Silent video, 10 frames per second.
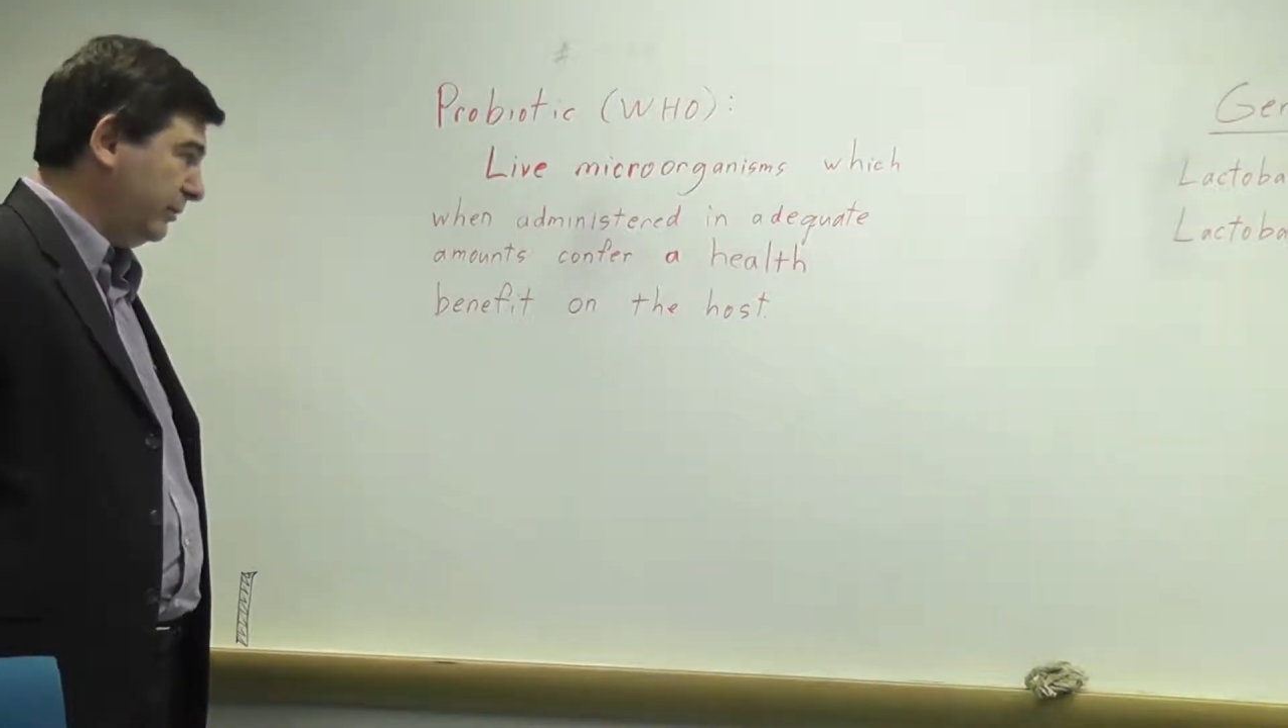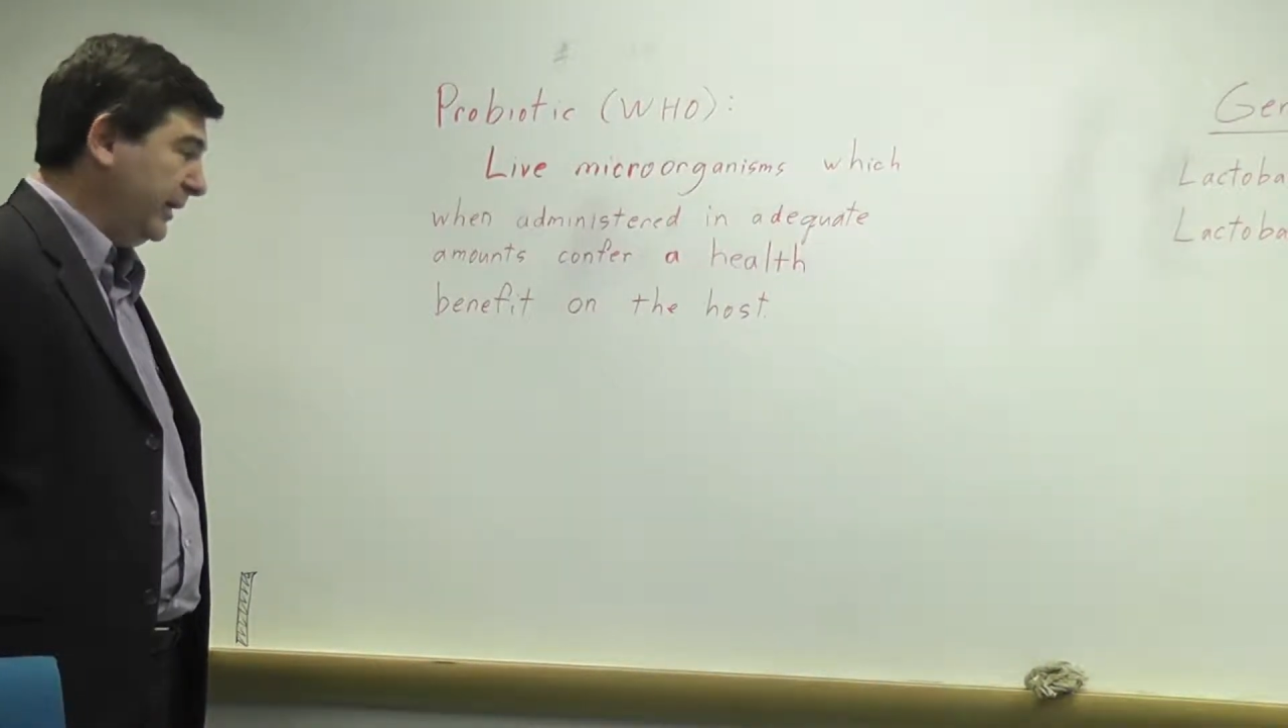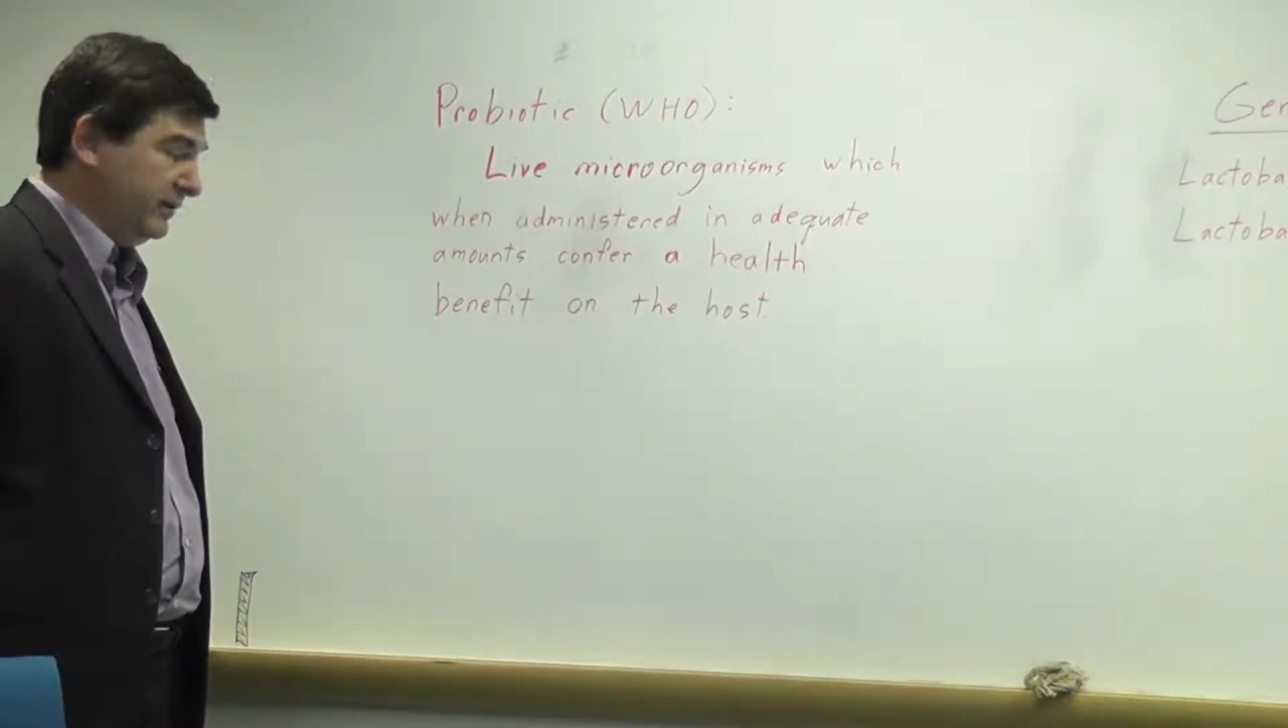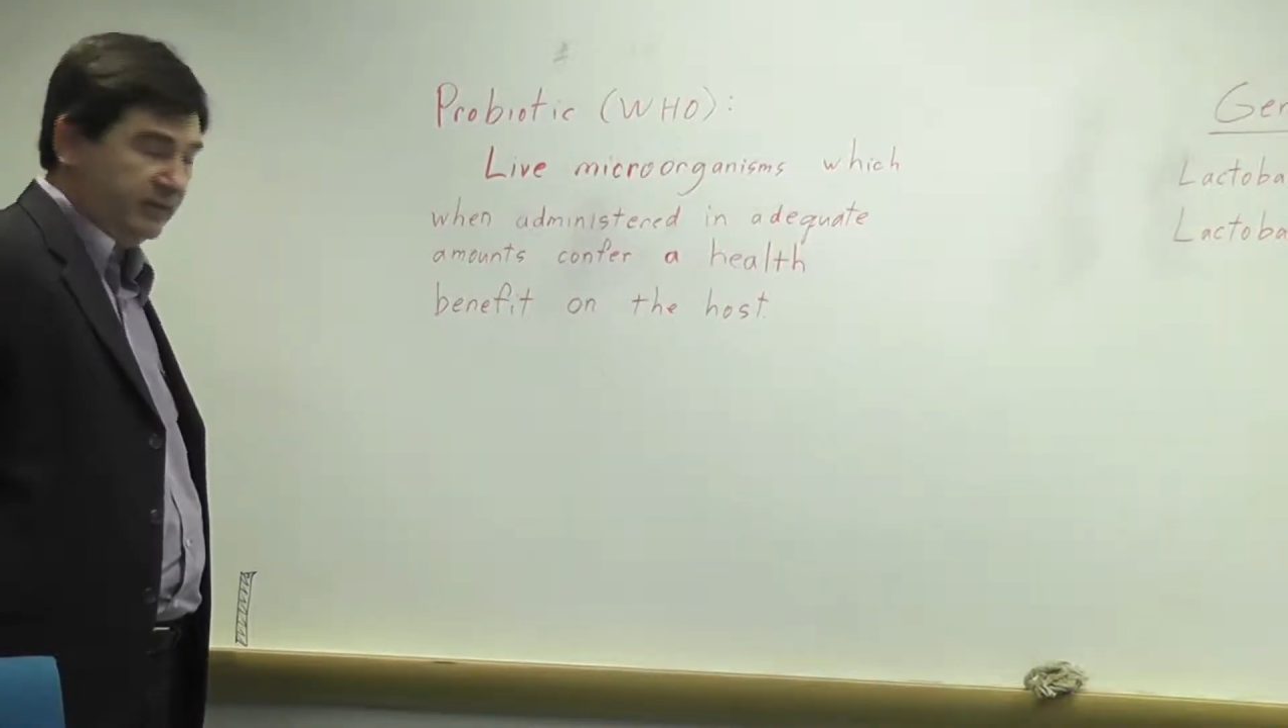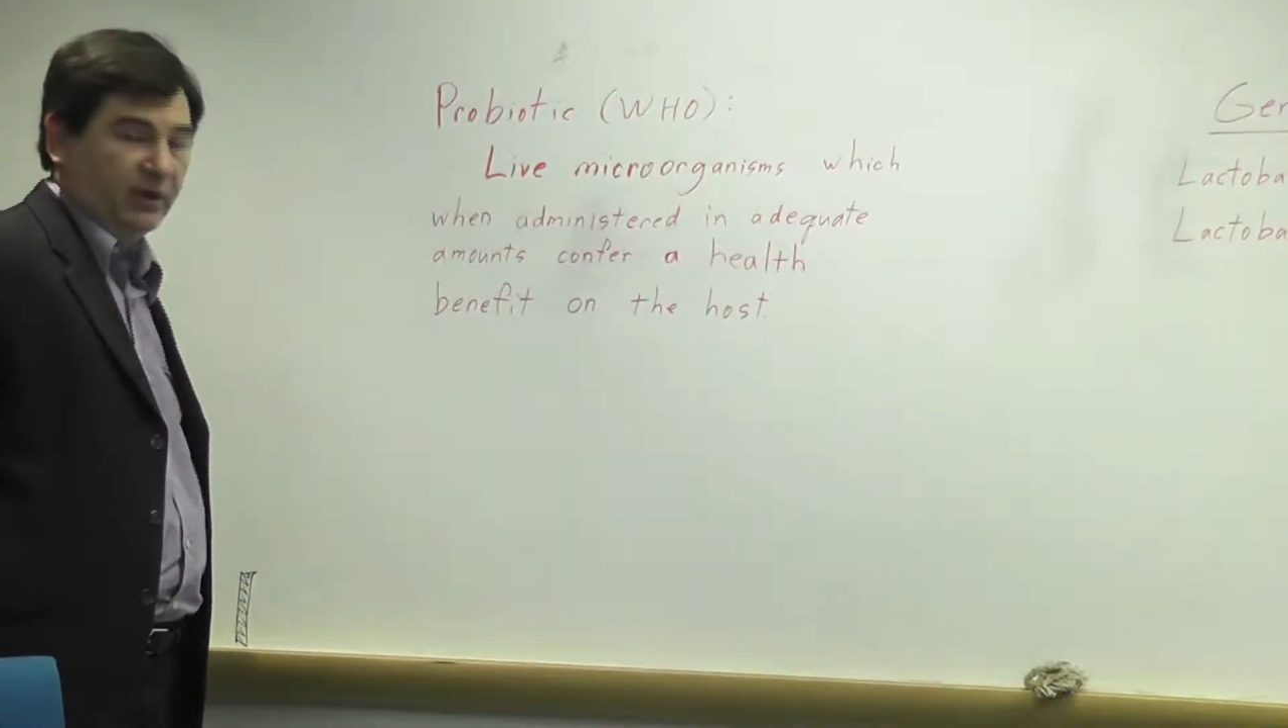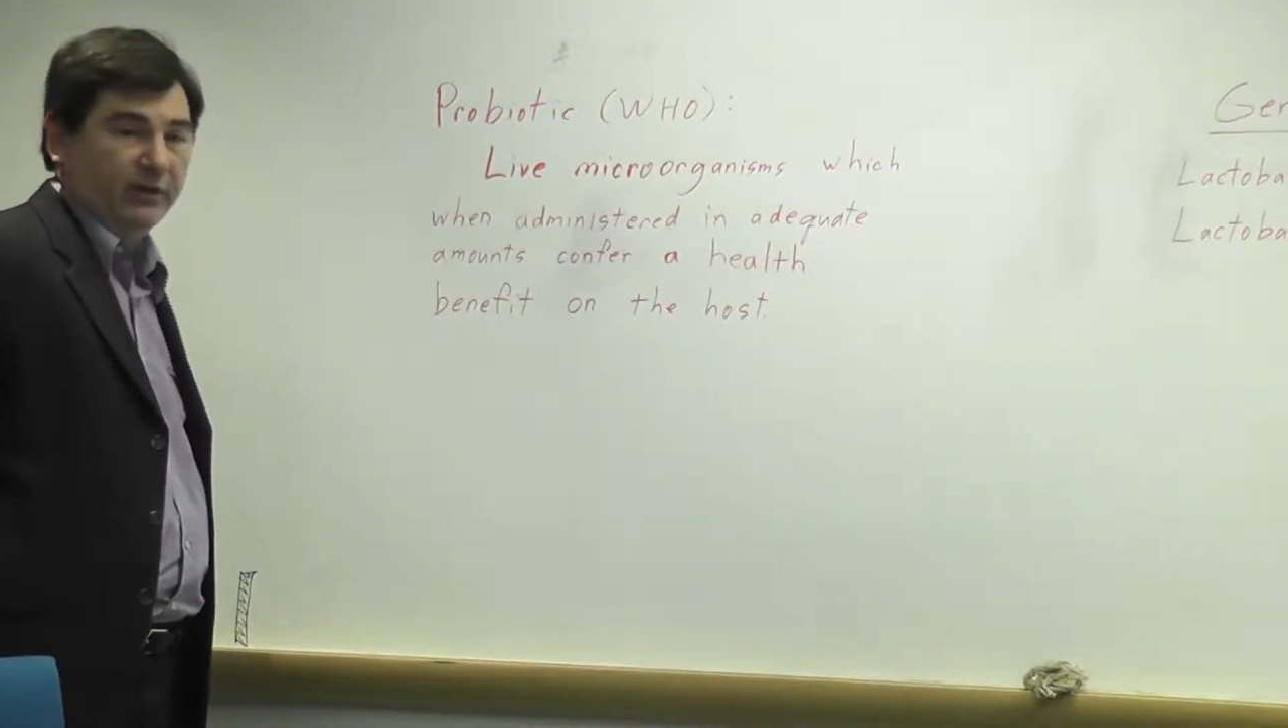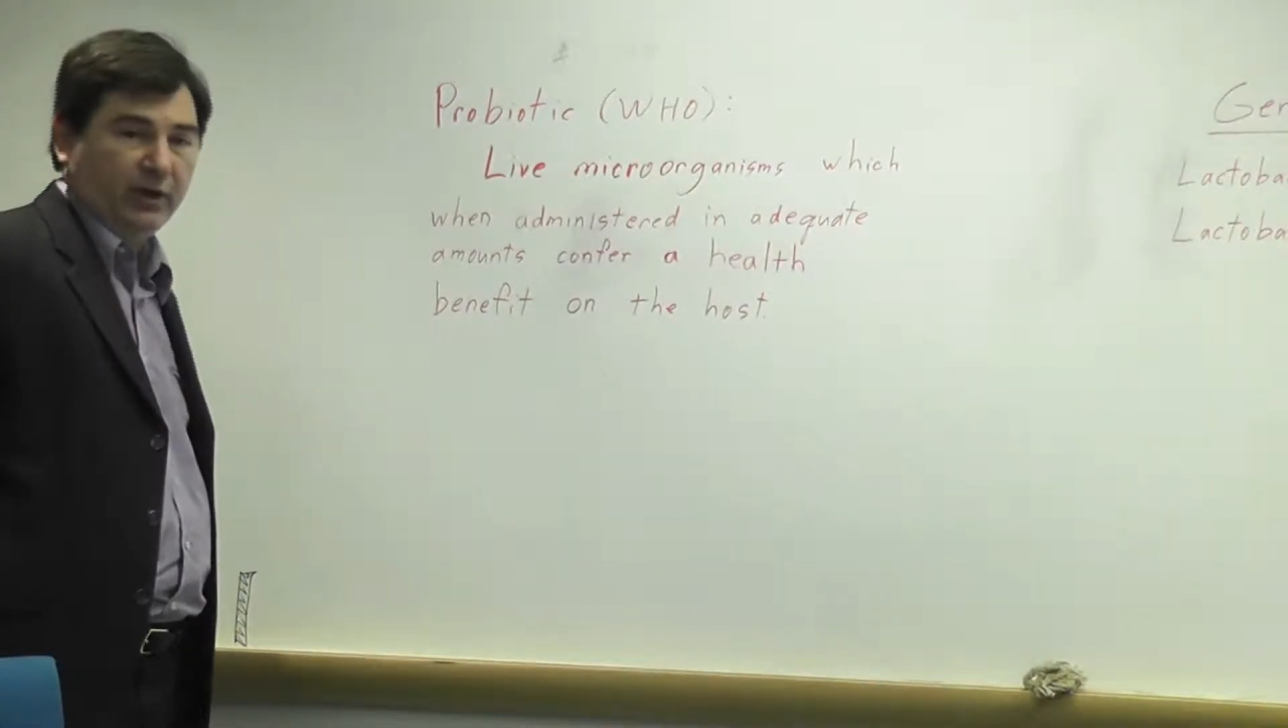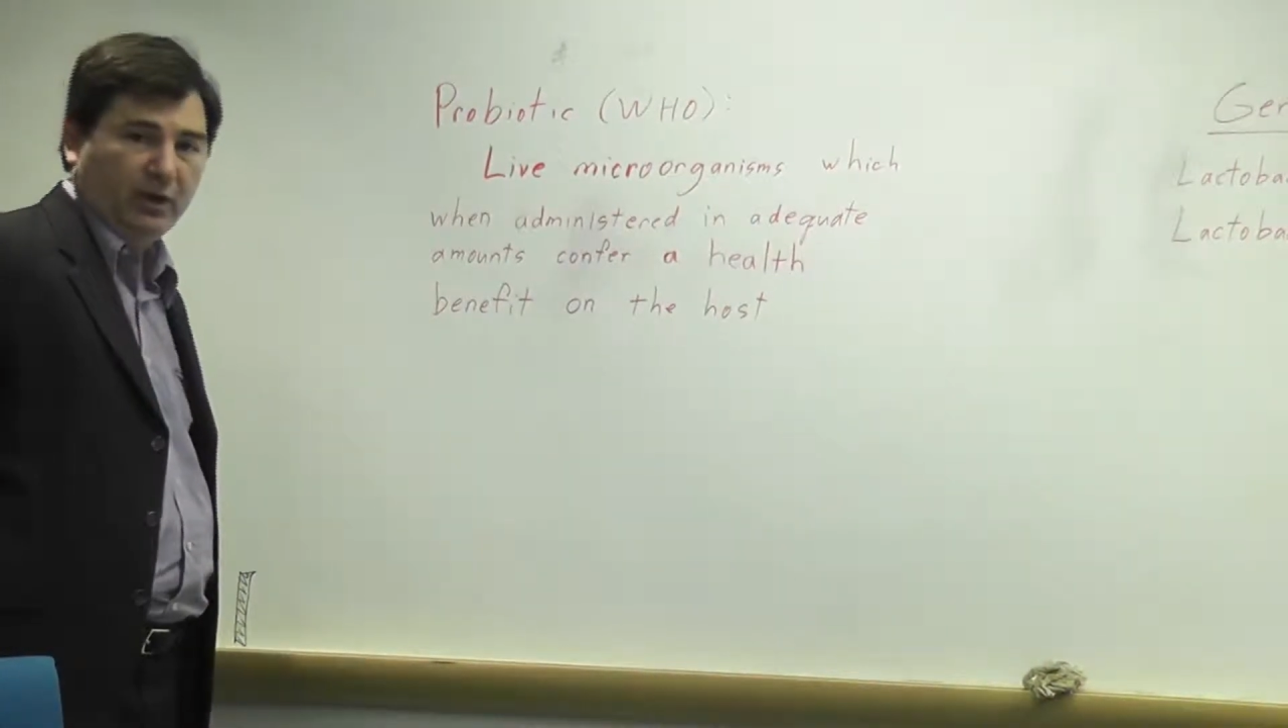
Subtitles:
benefit on the